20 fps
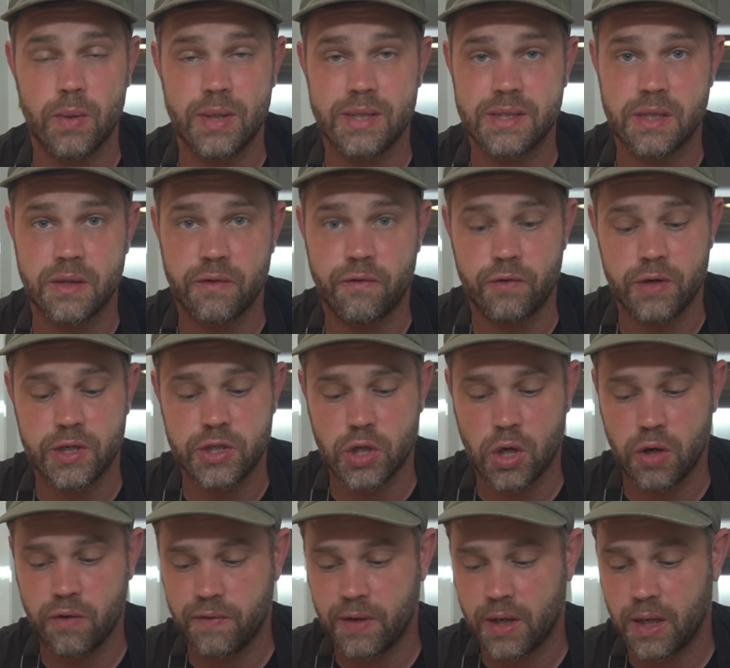into the fridge
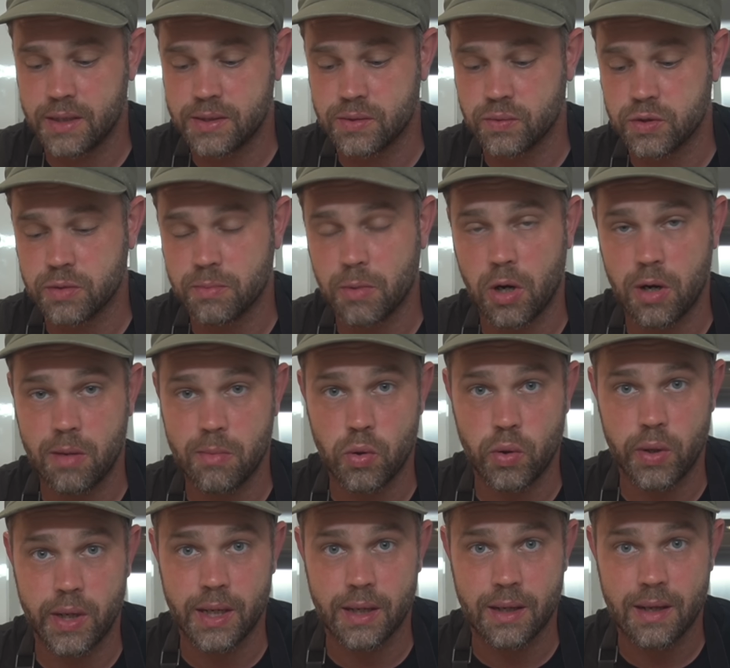overnight until tomorrow
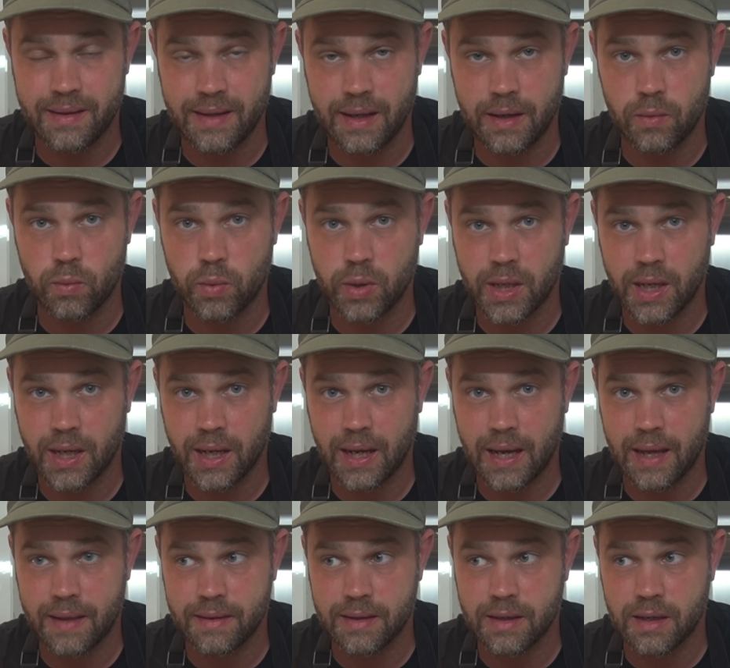morning. Then we're gonna
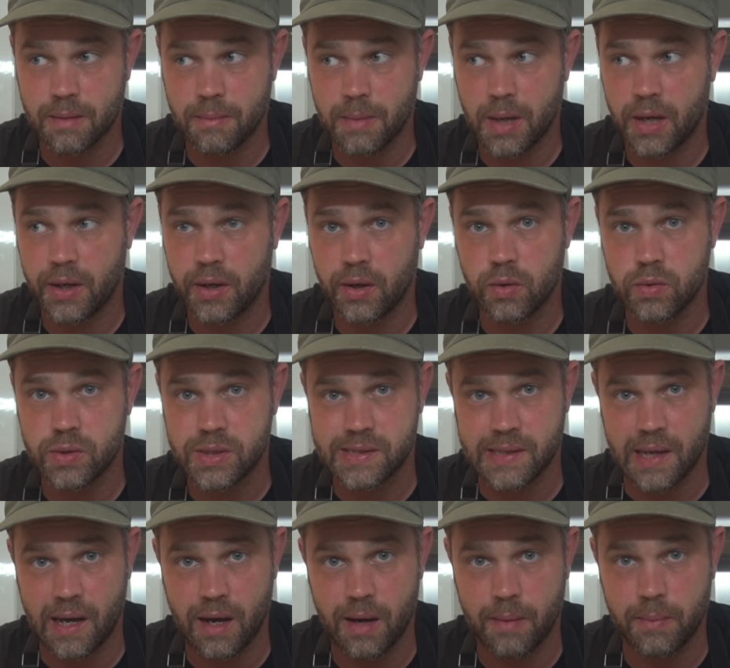get the Kamado
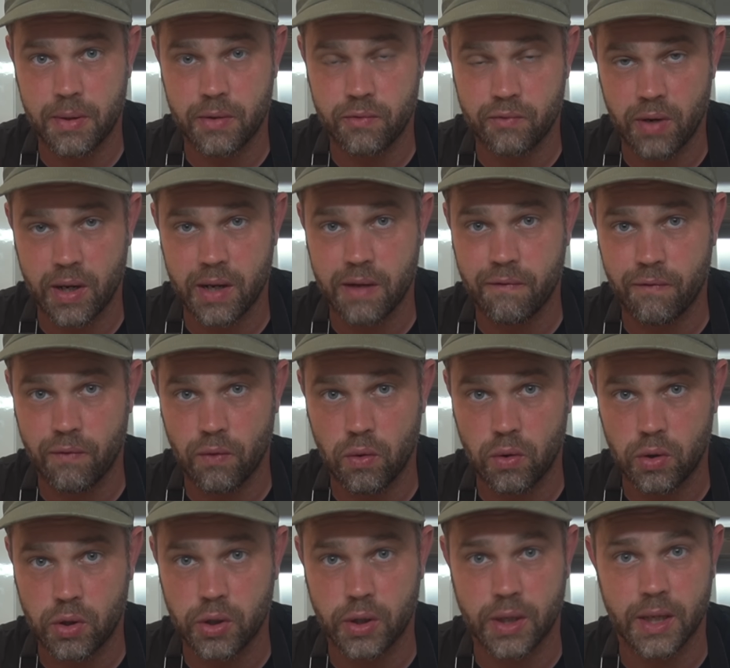set up, ready
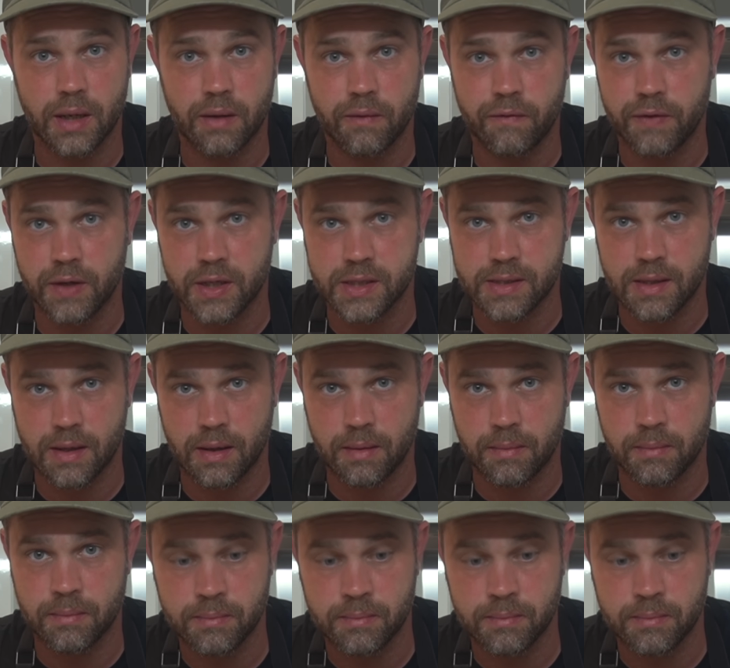for cooking first thing.